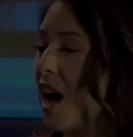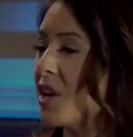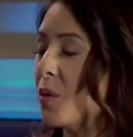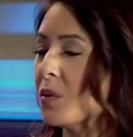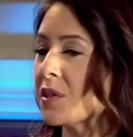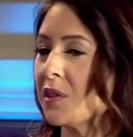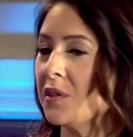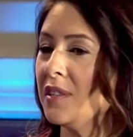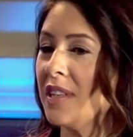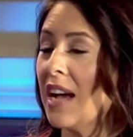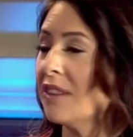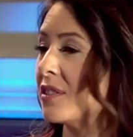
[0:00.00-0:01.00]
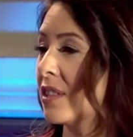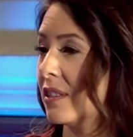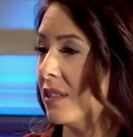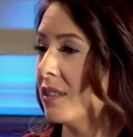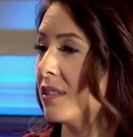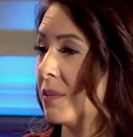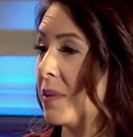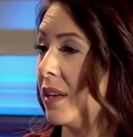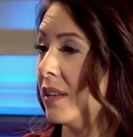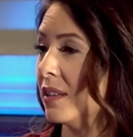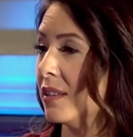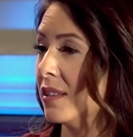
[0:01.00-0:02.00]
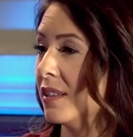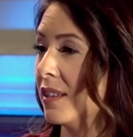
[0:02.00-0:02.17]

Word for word: Are you also NAFTA dependent?